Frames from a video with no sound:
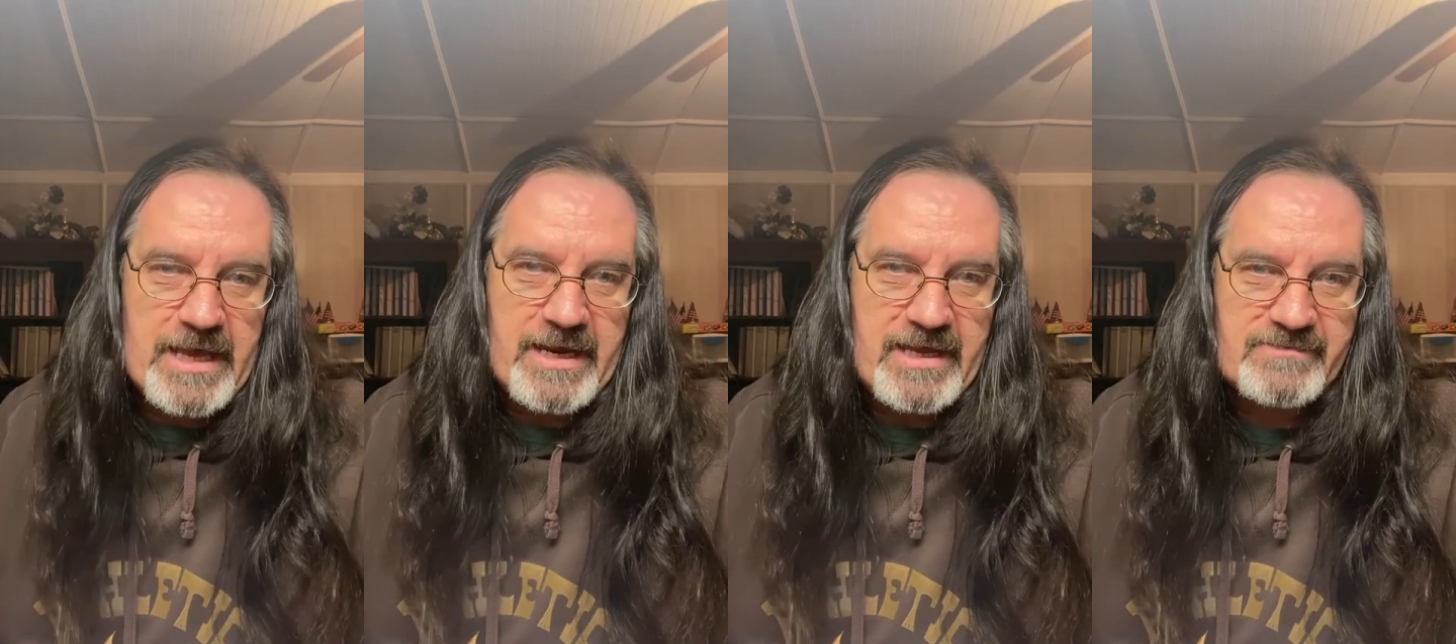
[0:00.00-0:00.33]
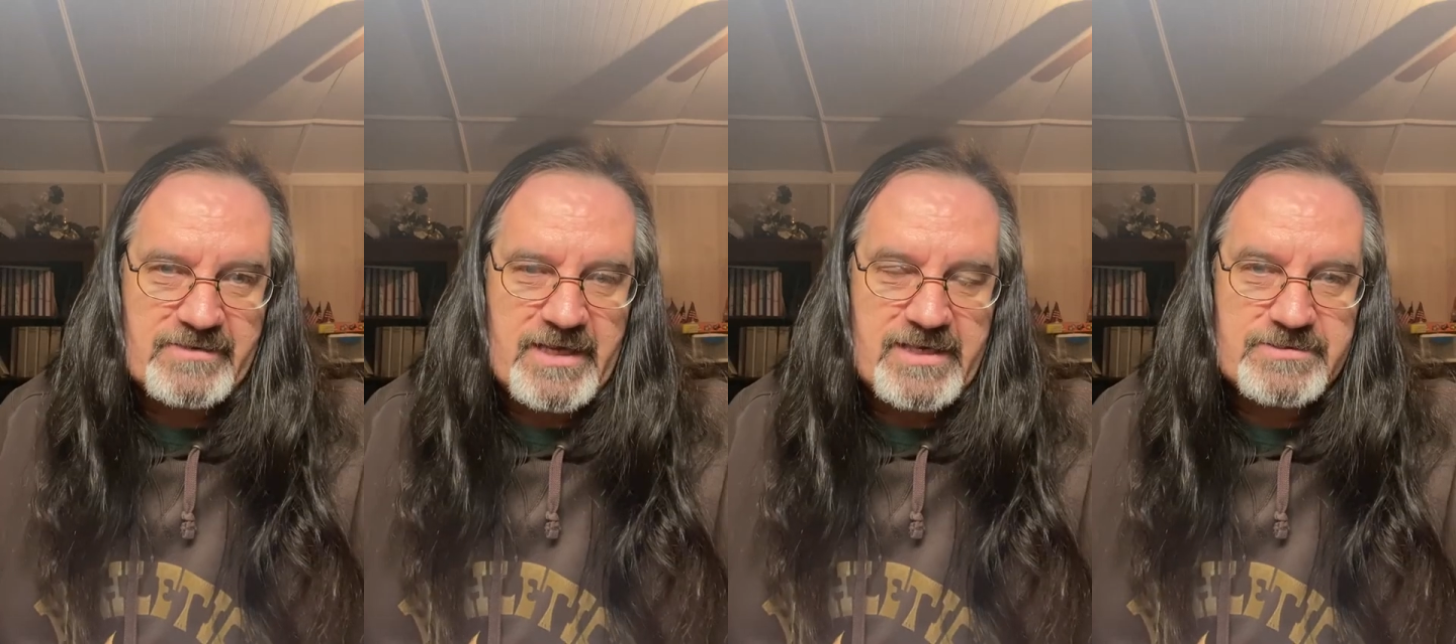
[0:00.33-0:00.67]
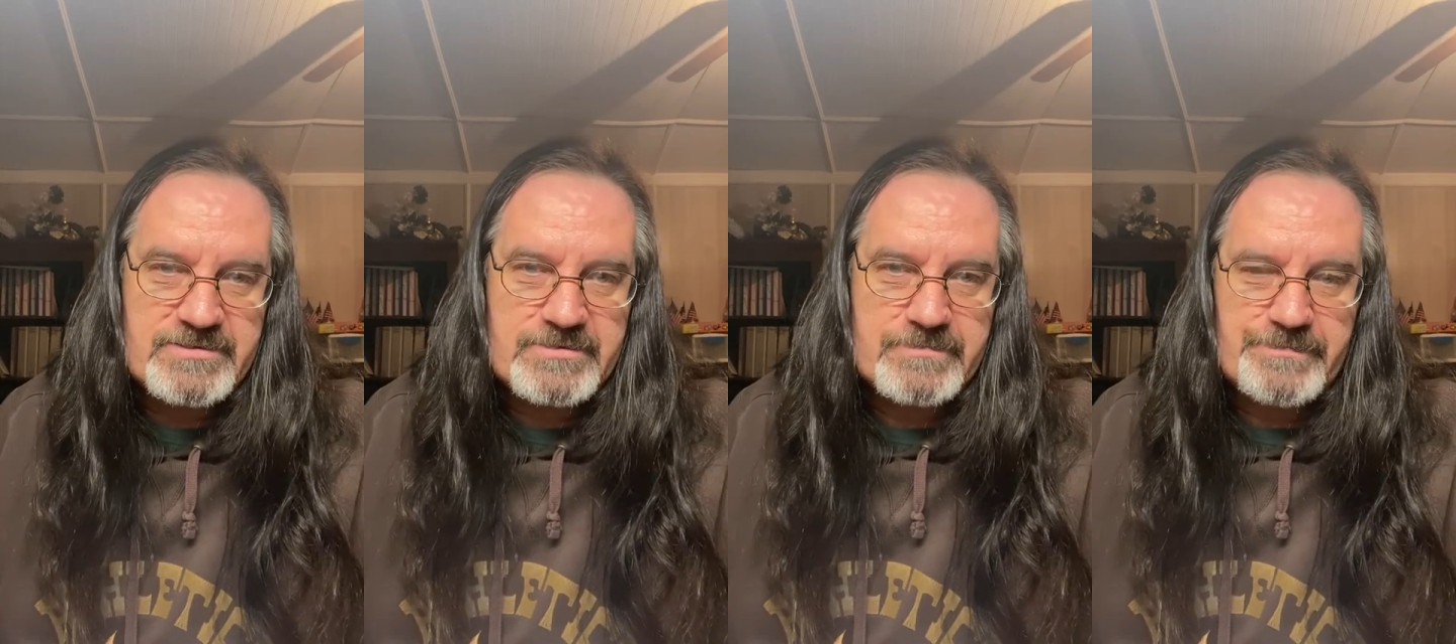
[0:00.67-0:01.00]
got to have a
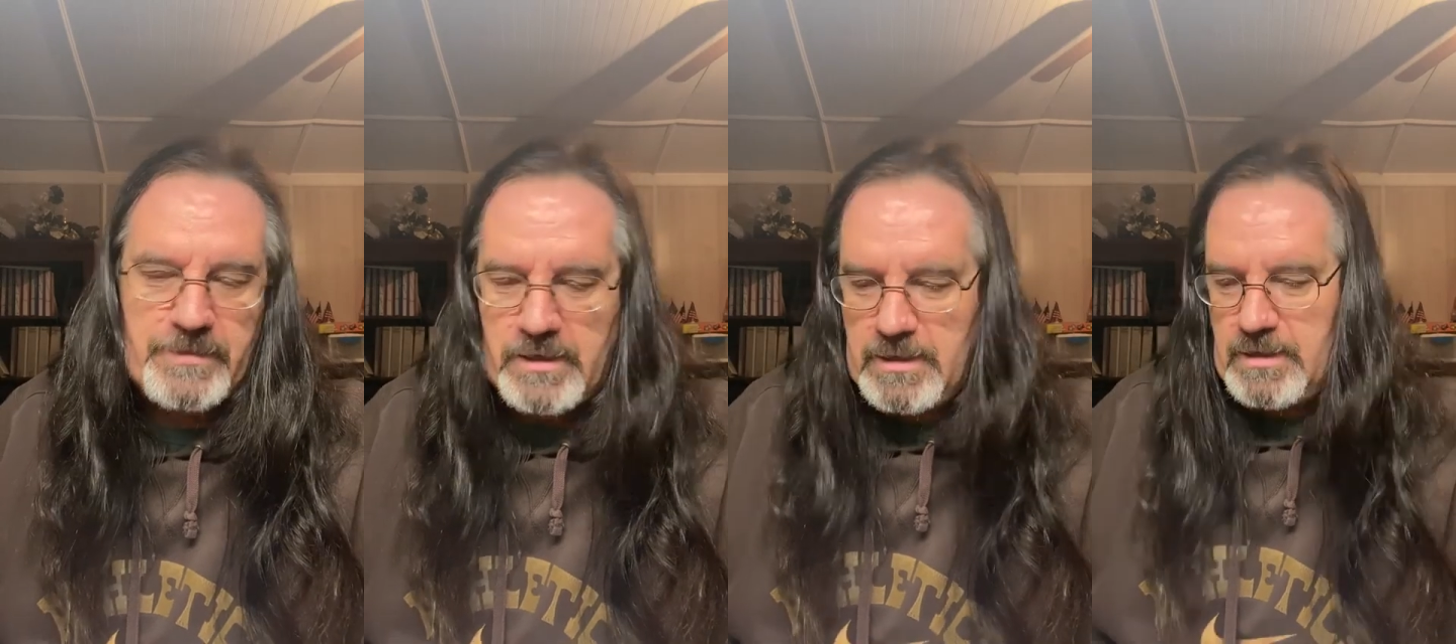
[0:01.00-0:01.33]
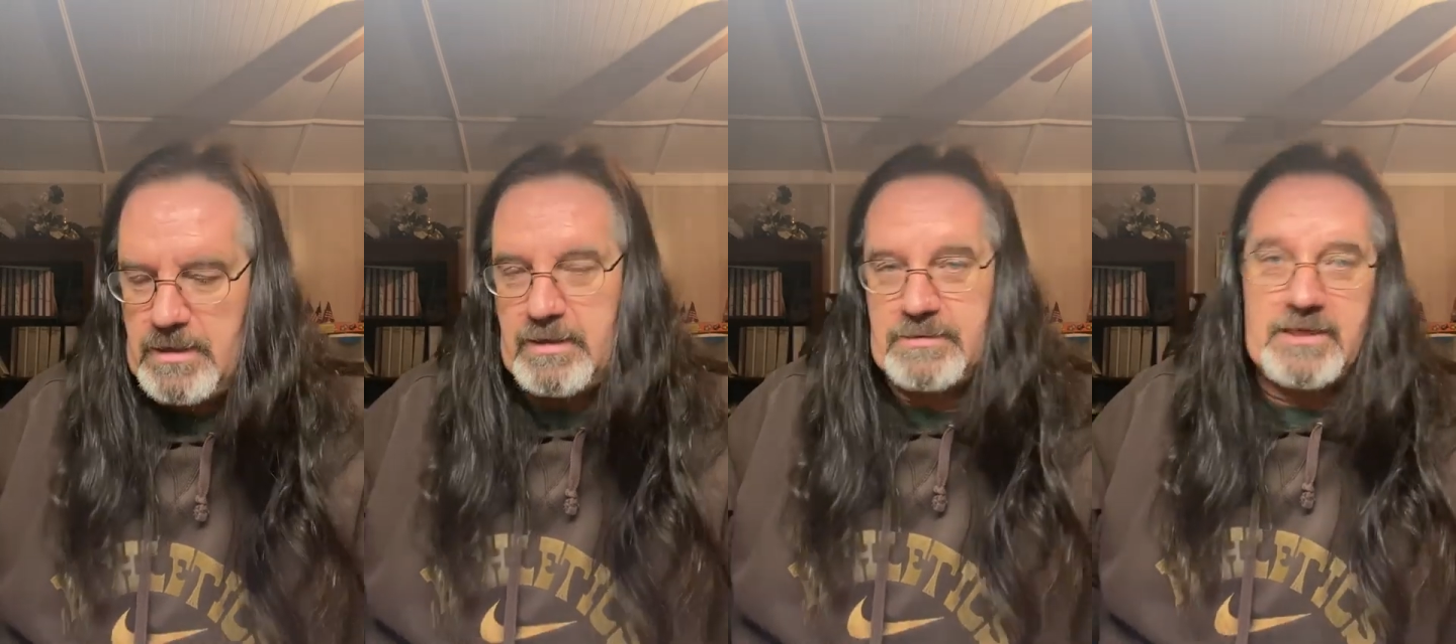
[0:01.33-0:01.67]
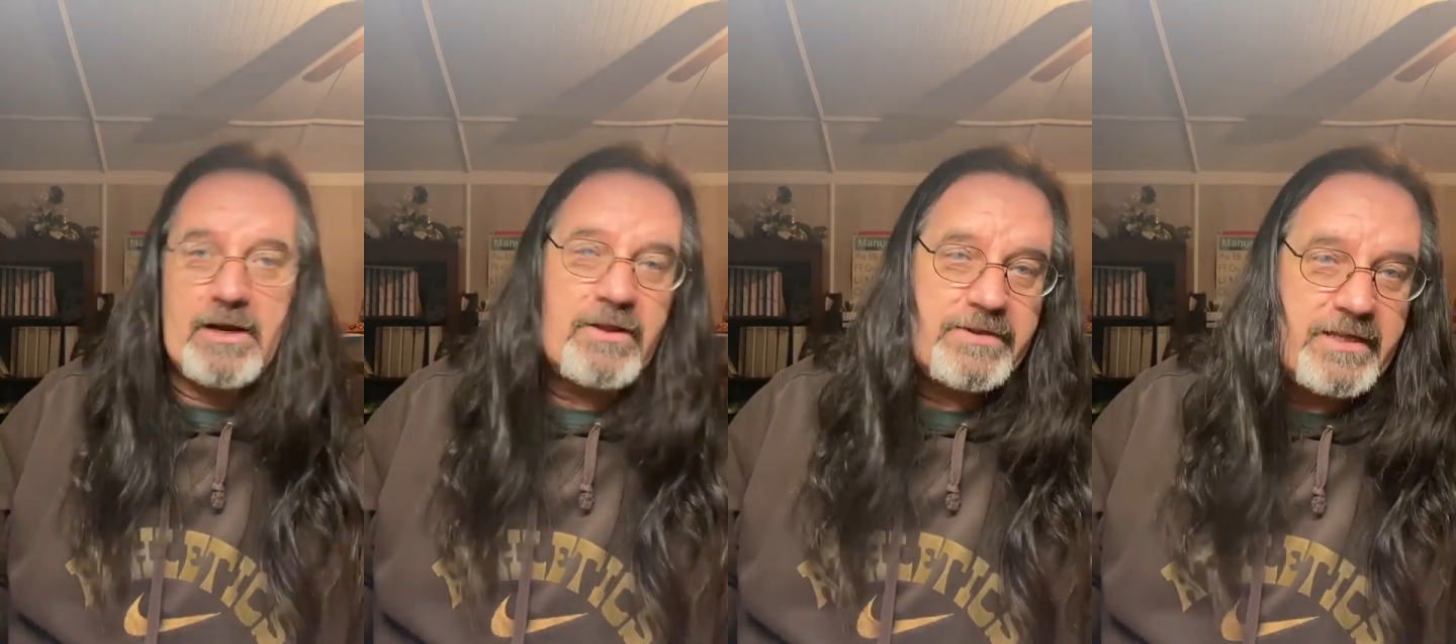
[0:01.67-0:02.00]
license.
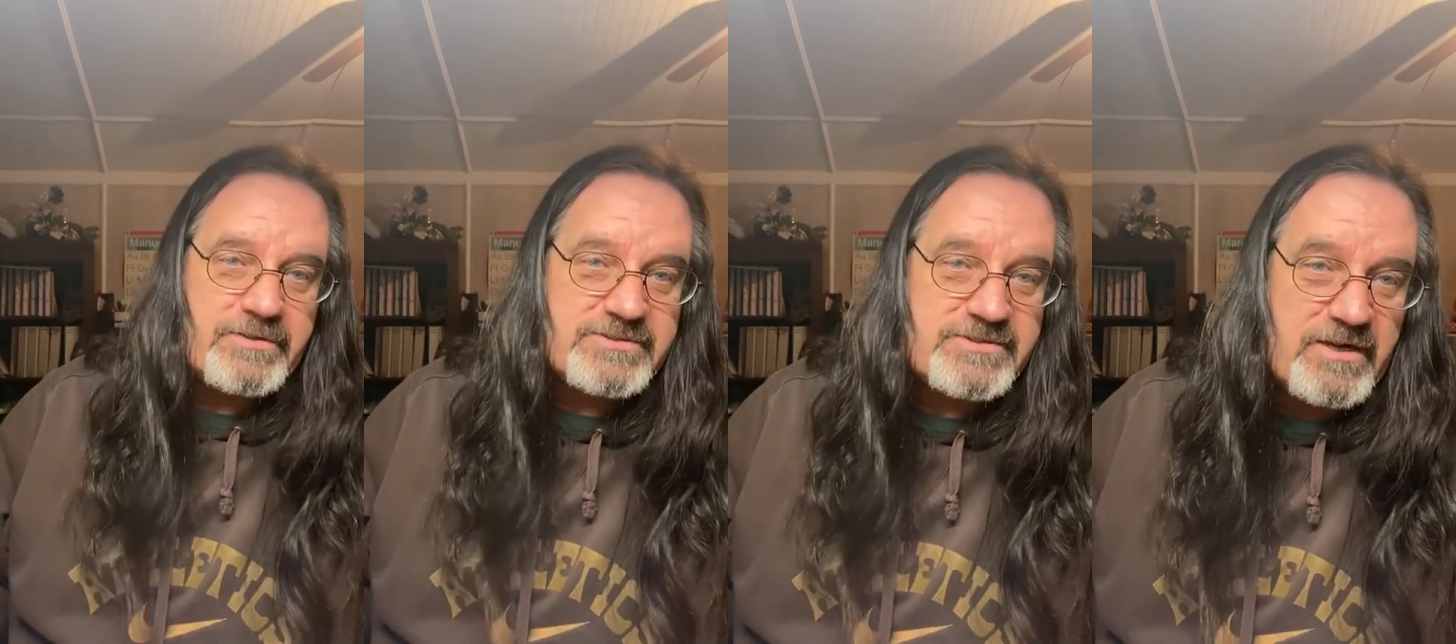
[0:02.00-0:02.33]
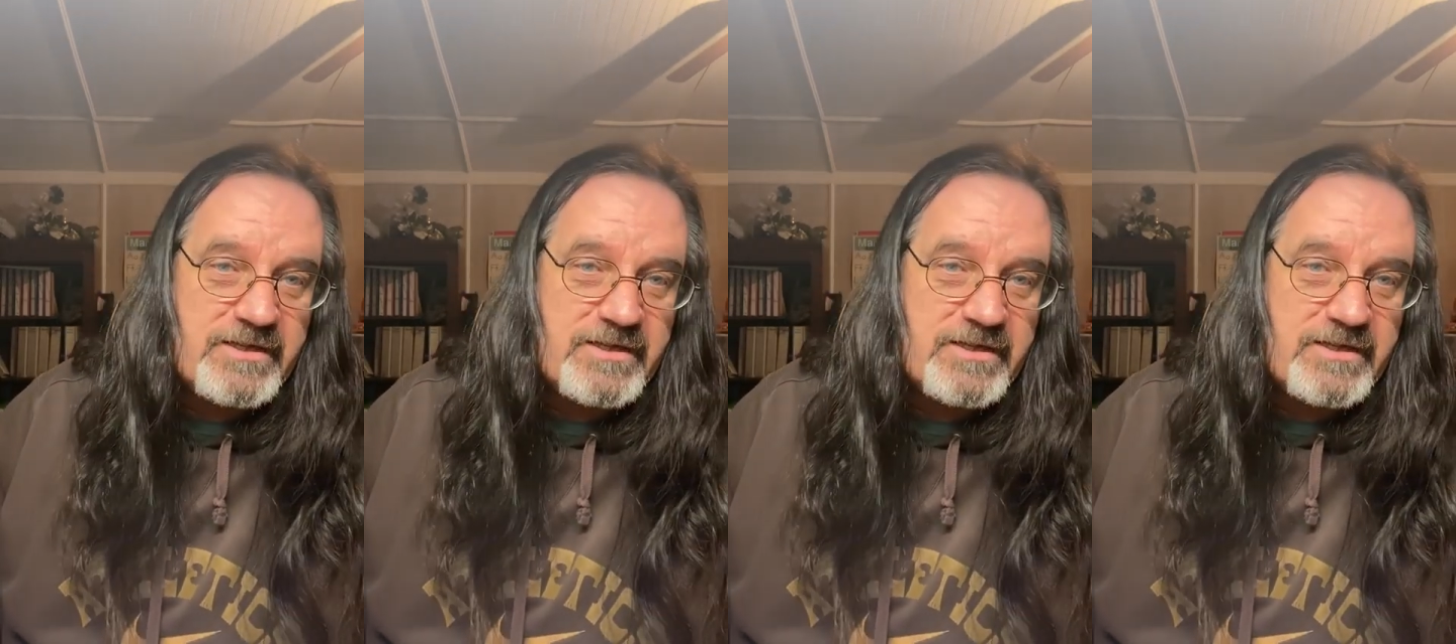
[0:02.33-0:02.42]
Then all the other